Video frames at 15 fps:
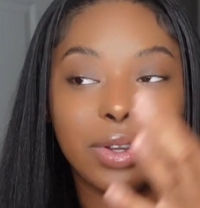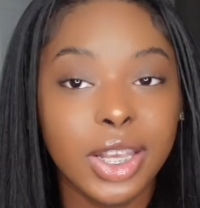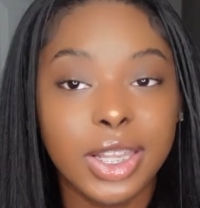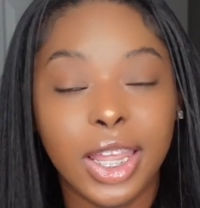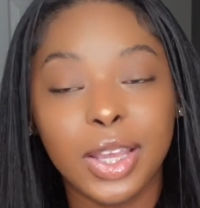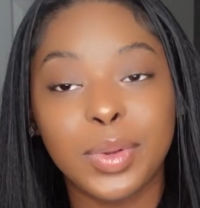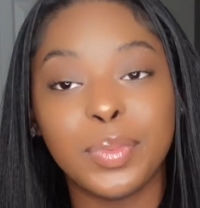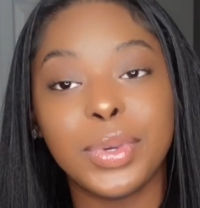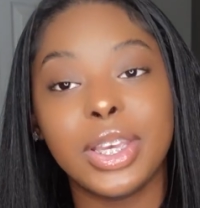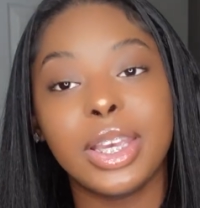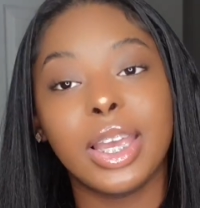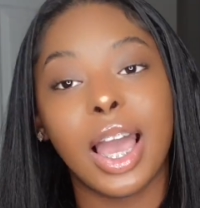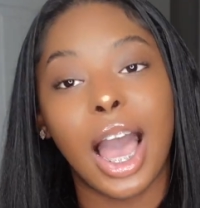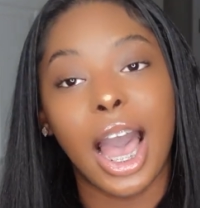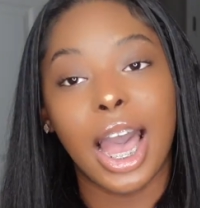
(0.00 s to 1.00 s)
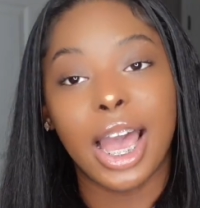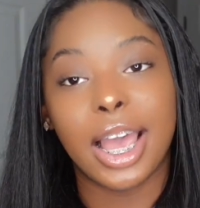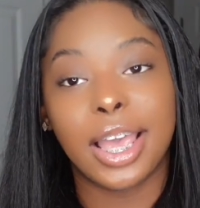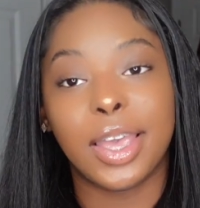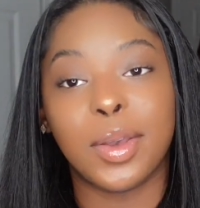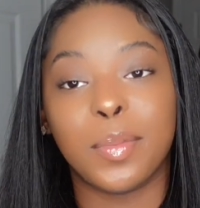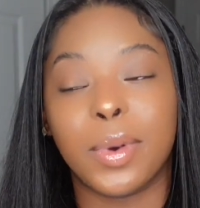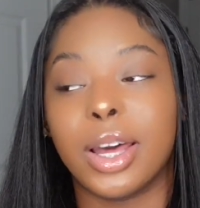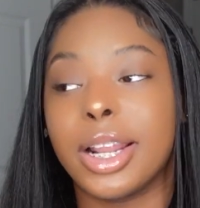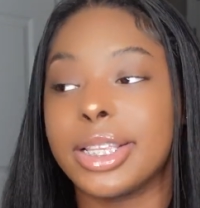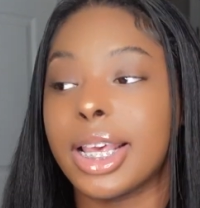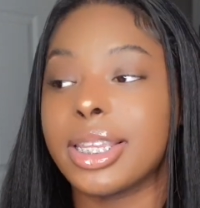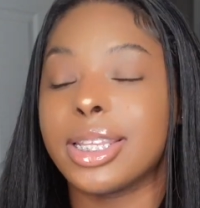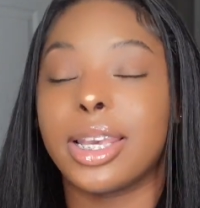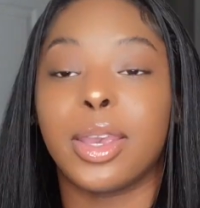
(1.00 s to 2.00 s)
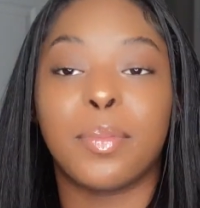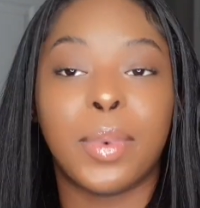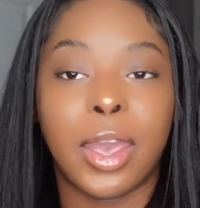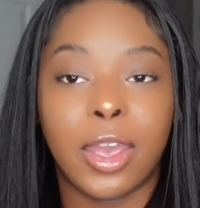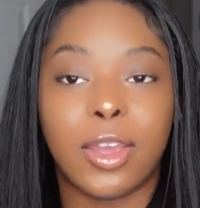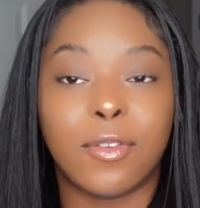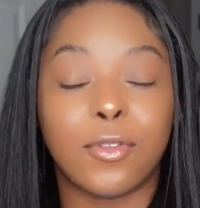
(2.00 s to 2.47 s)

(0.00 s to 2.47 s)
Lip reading: Like me, I am monetized to get paid